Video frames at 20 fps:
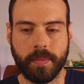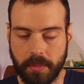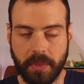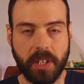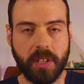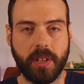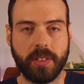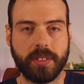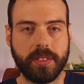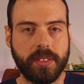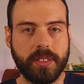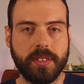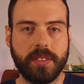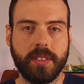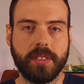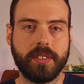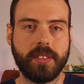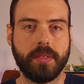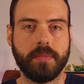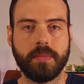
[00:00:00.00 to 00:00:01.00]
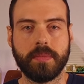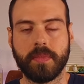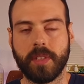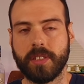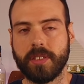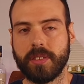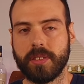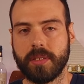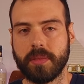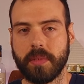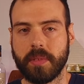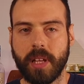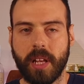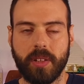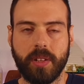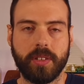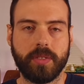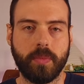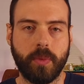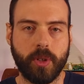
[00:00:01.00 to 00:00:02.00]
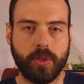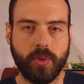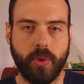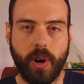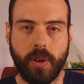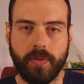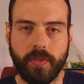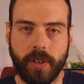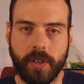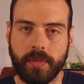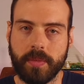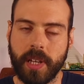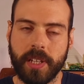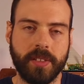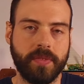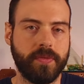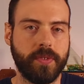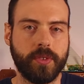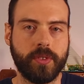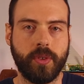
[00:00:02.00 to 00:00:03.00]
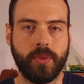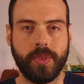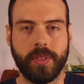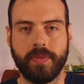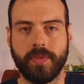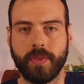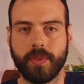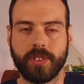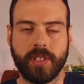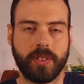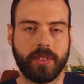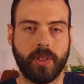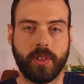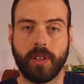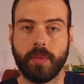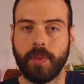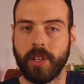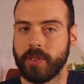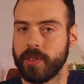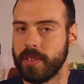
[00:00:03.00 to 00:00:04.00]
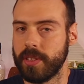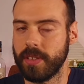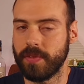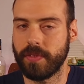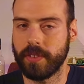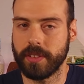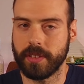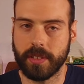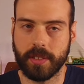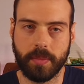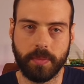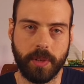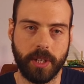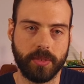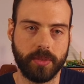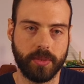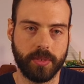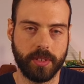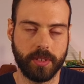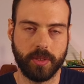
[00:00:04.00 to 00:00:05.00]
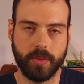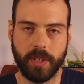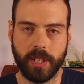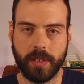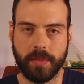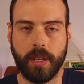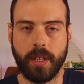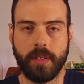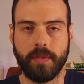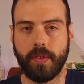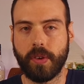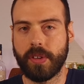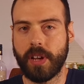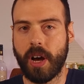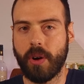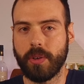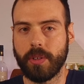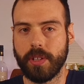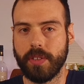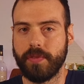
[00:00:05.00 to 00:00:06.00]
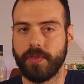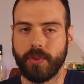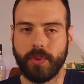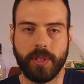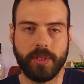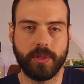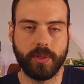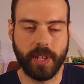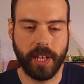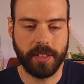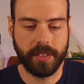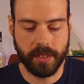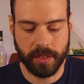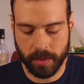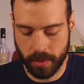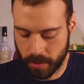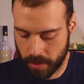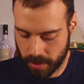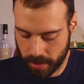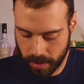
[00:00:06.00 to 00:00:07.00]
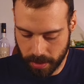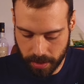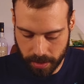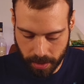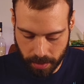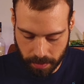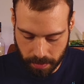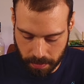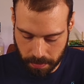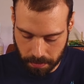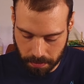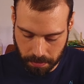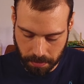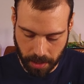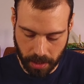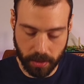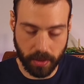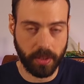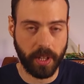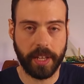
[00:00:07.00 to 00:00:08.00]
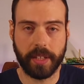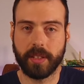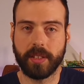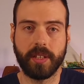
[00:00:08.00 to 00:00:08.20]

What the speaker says: because this system has a lot more to offer, and in future reviews I'll talk about the difference compared to this one. For now, if you want to get into the system, and you like the